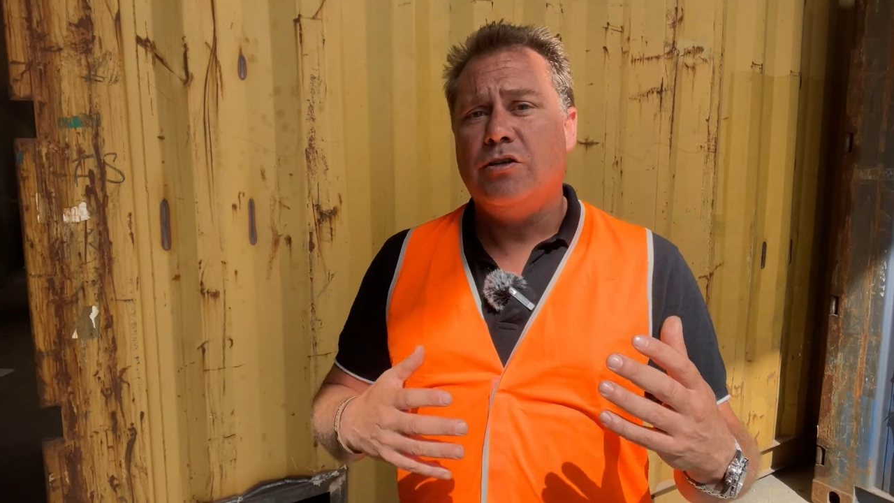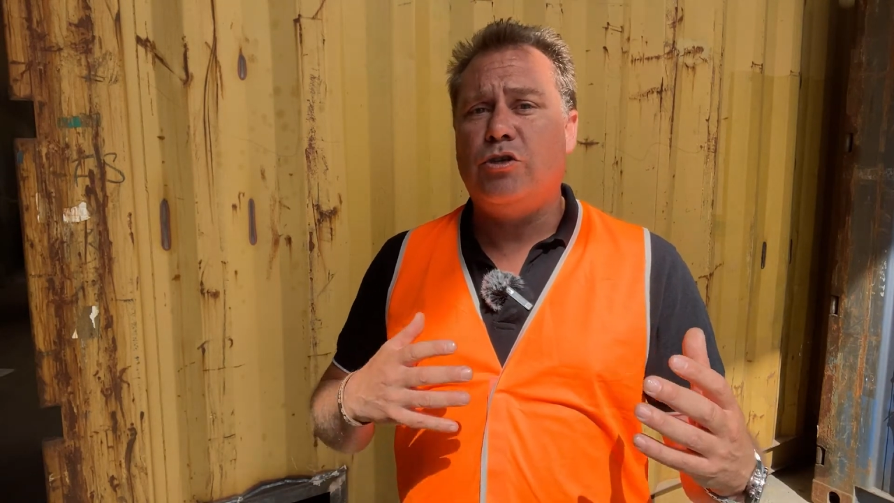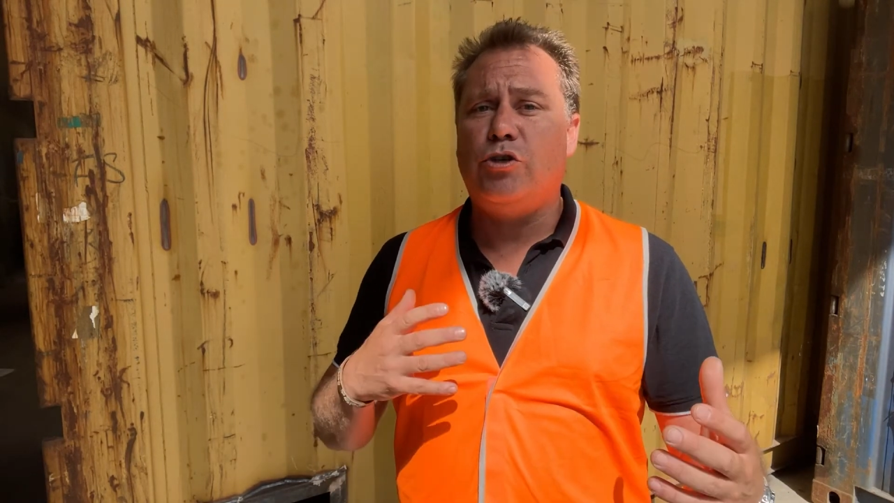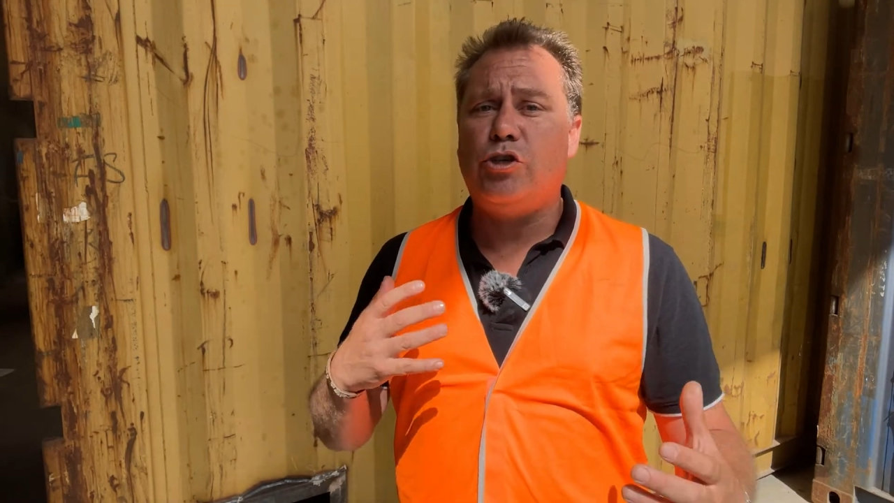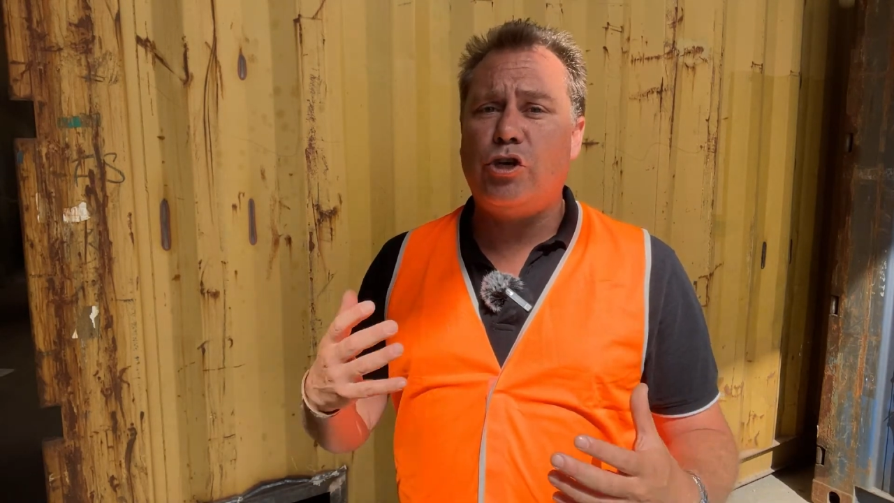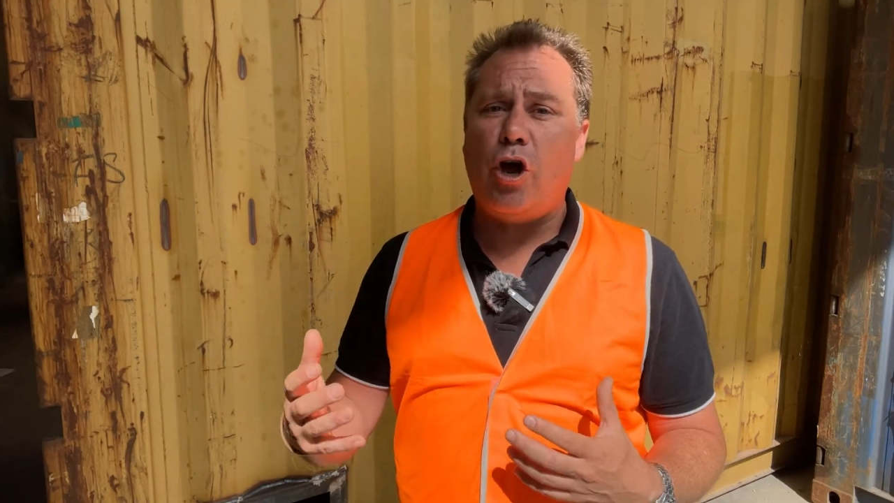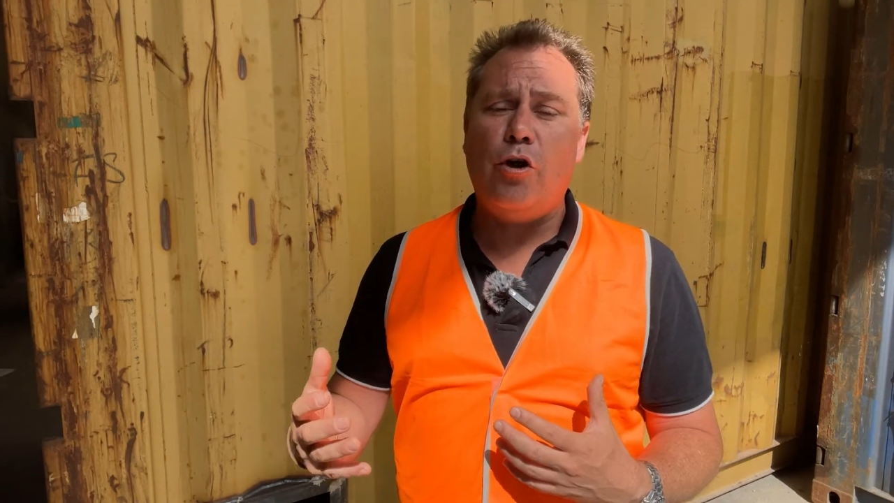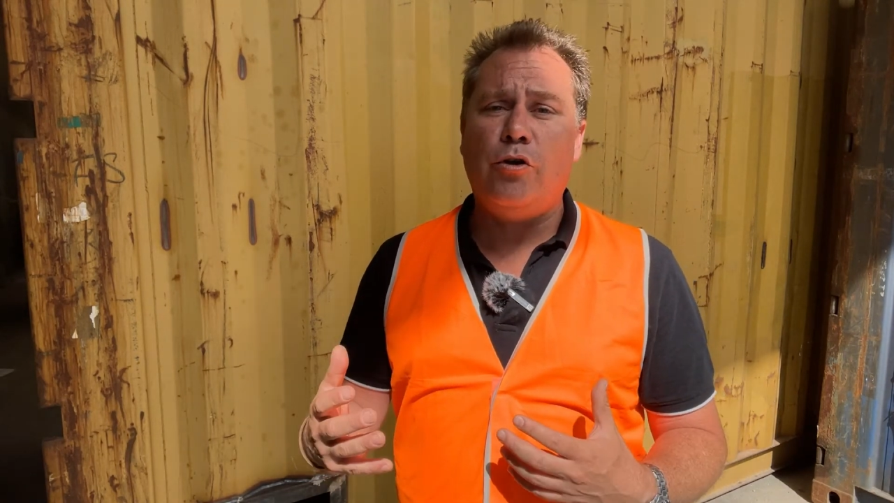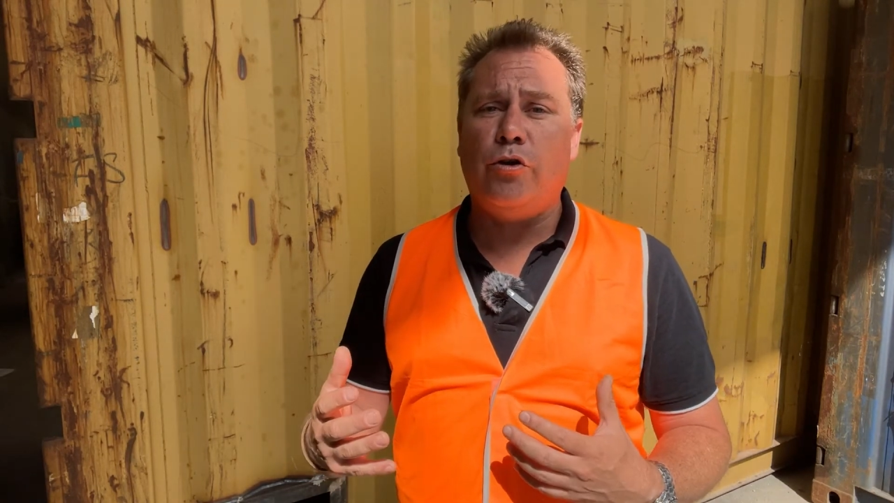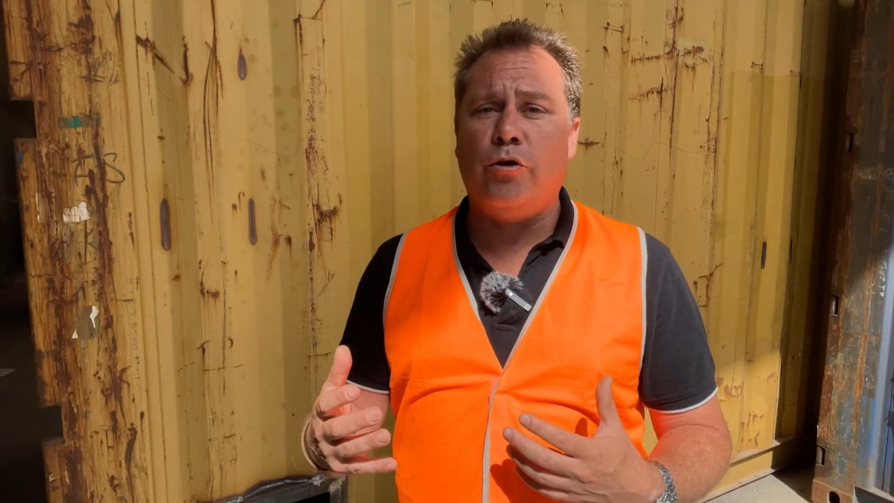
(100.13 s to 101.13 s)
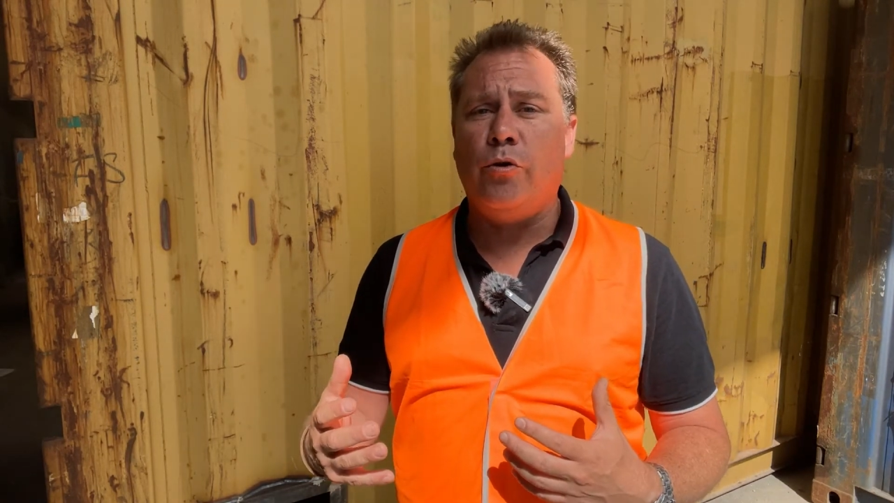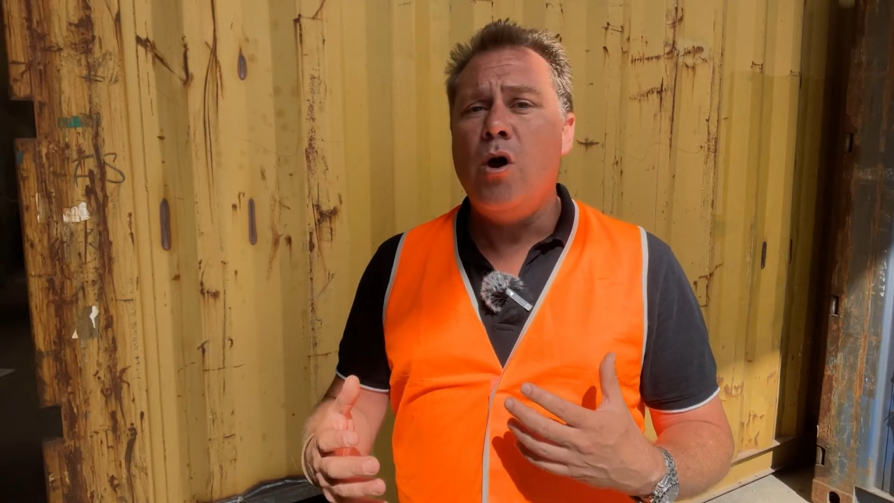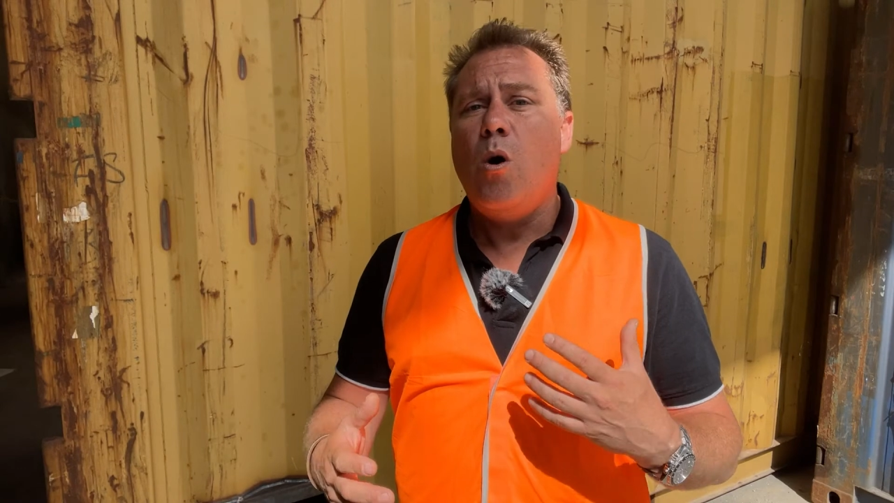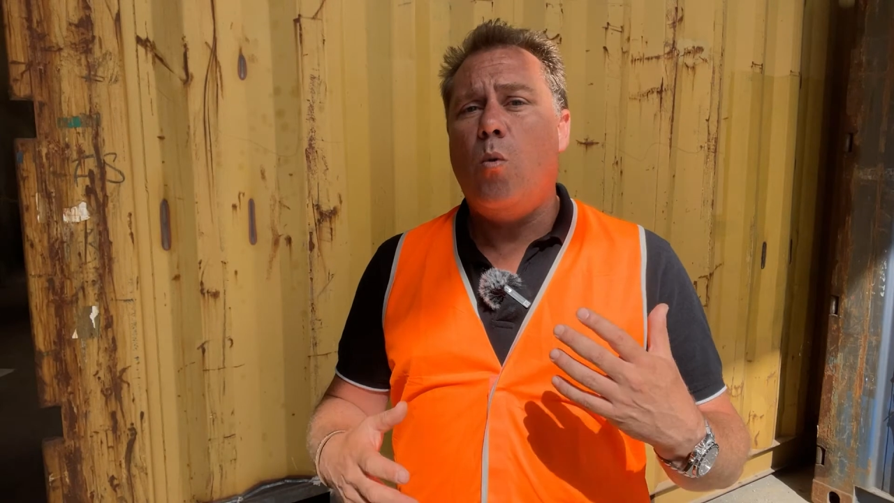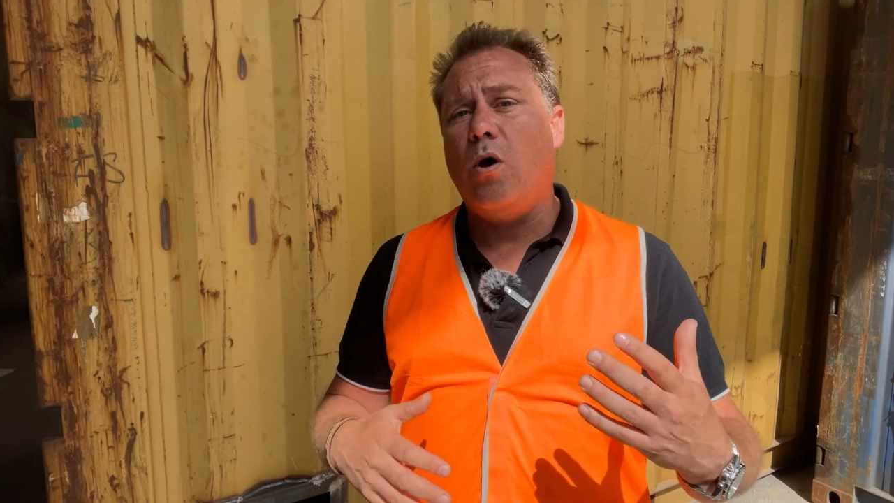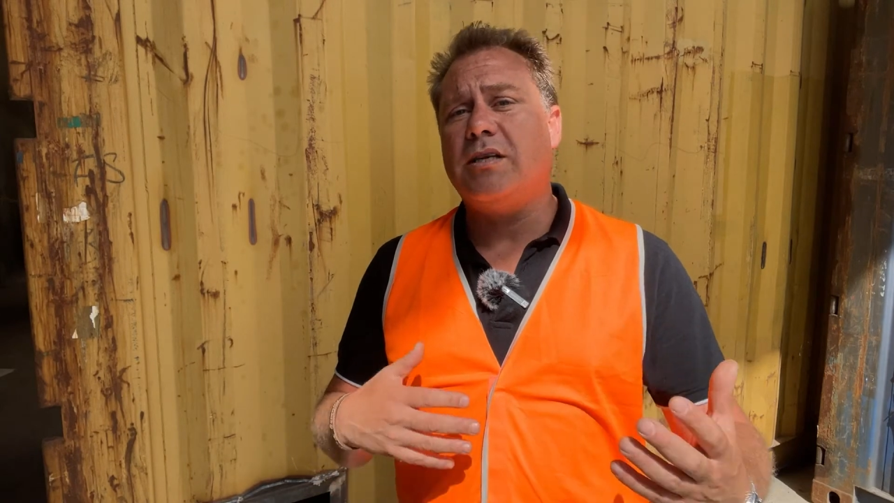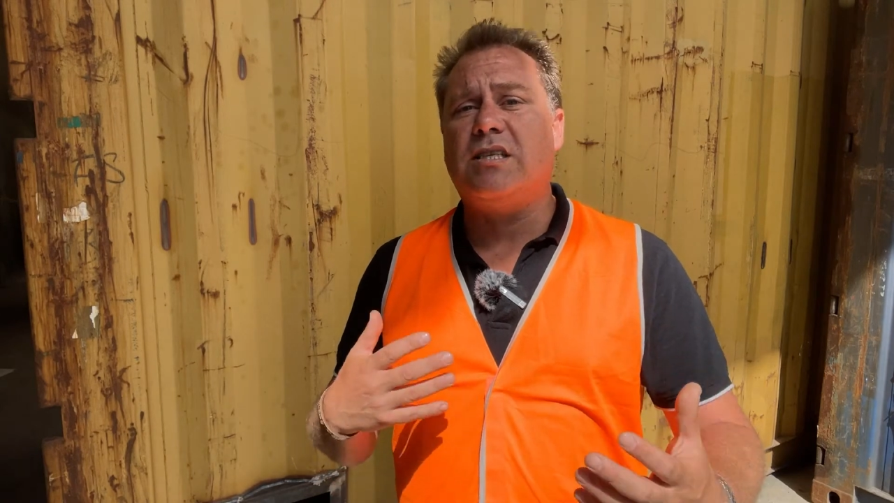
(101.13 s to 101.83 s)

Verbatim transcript: to show you what